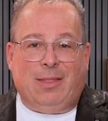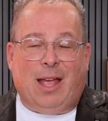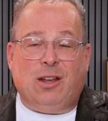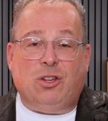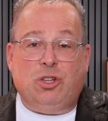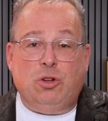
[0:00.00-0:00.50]

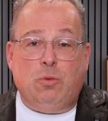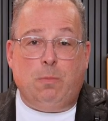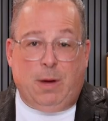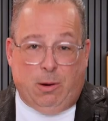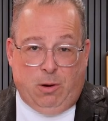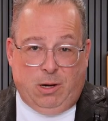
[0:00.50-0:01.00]
then 2
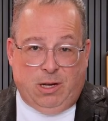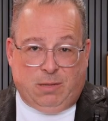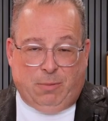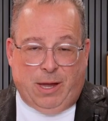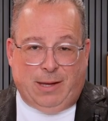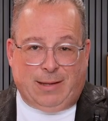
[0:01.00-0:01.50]
mirrored
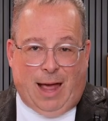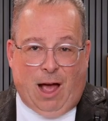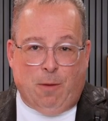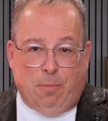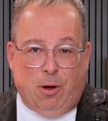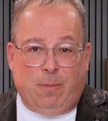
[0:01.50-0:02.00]
displays
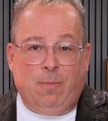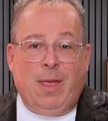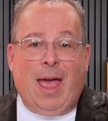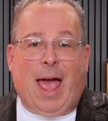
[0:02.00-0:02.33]
output.